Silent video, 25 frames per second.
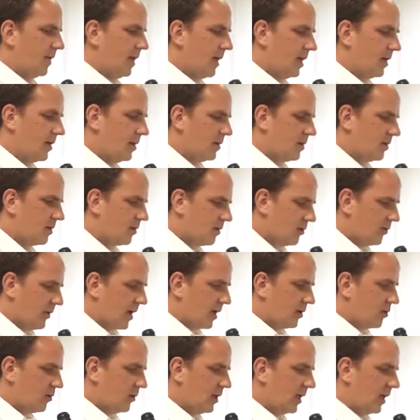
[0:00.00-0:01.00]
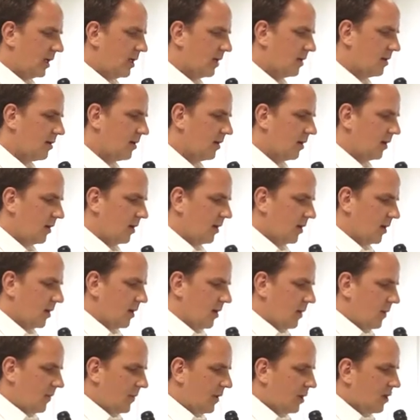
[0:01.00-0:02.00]
and try to link it.
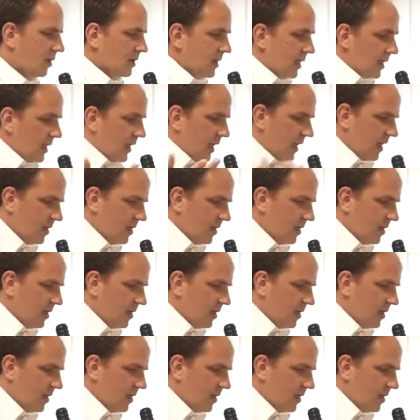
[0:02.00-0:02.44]
Because at the